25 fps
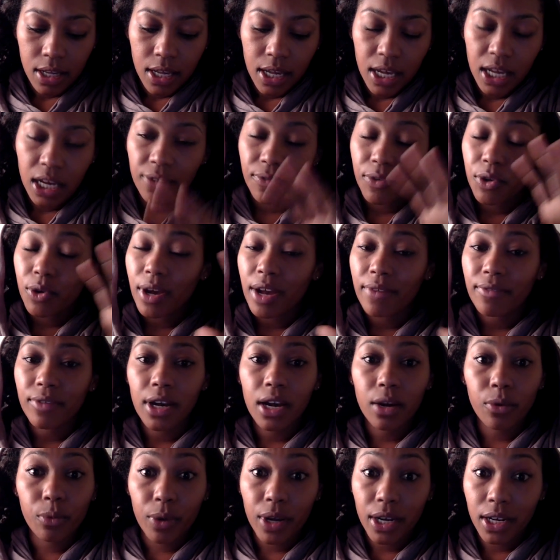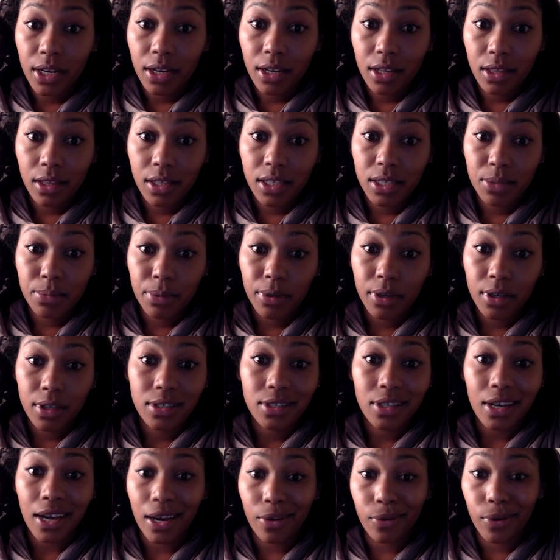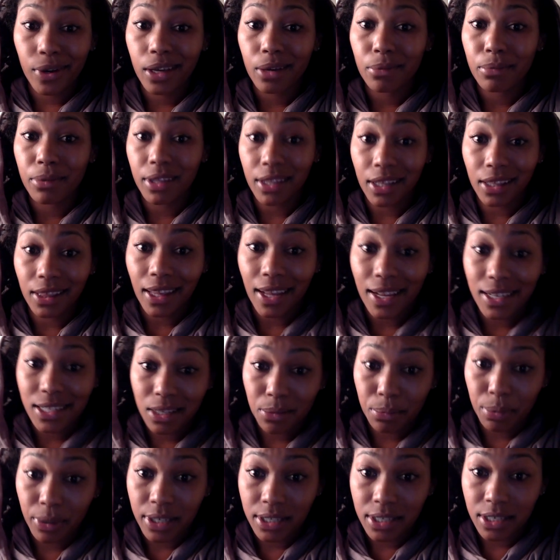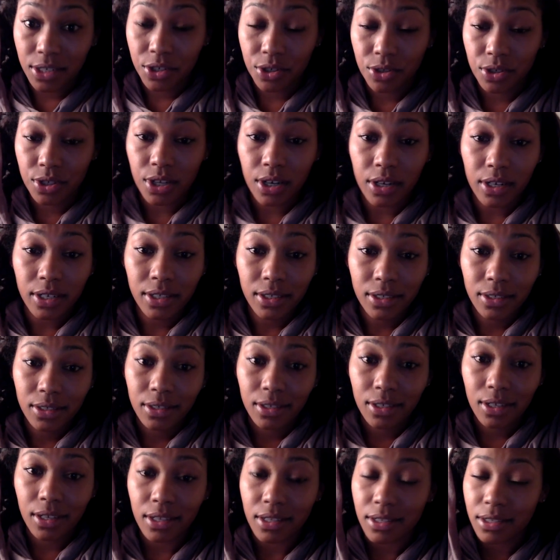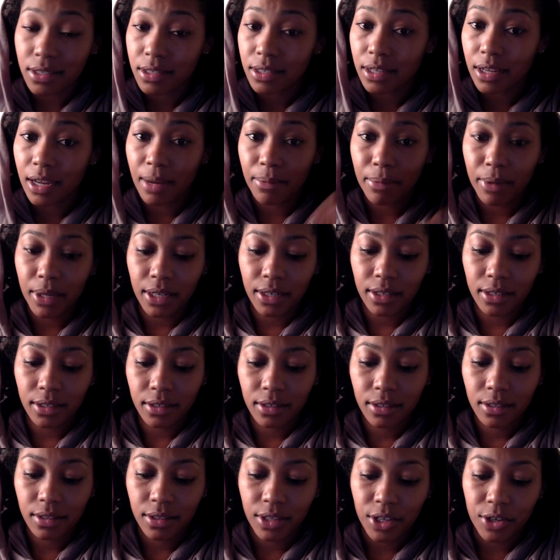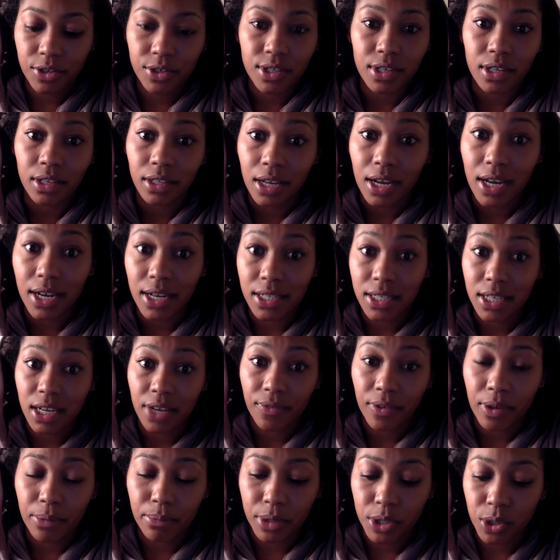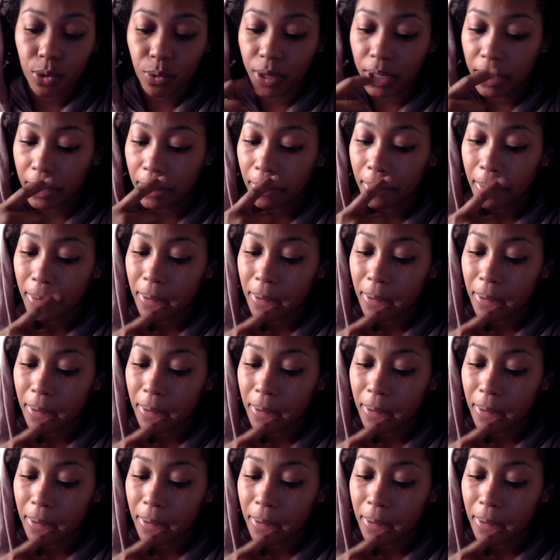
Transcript: And if you have not read any of these books, I recommend that that's the place that you start. Because, I mean, there's a lot of stuff in between.